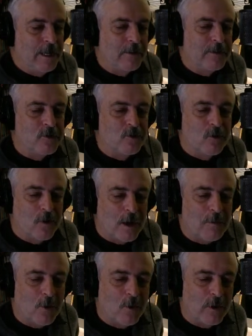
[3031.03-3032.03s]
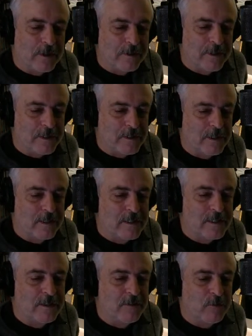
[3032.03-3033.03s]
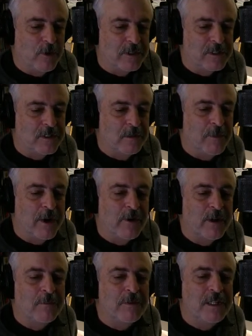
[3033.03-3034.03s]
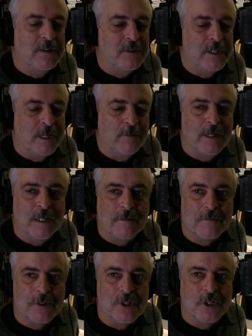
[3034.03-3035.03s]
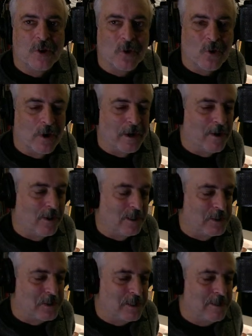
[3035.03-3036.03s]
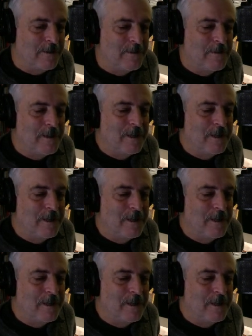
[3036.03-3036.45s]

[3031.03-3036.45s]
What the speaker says: Now, the trouble with this is, and with samarium neodymium geochronology,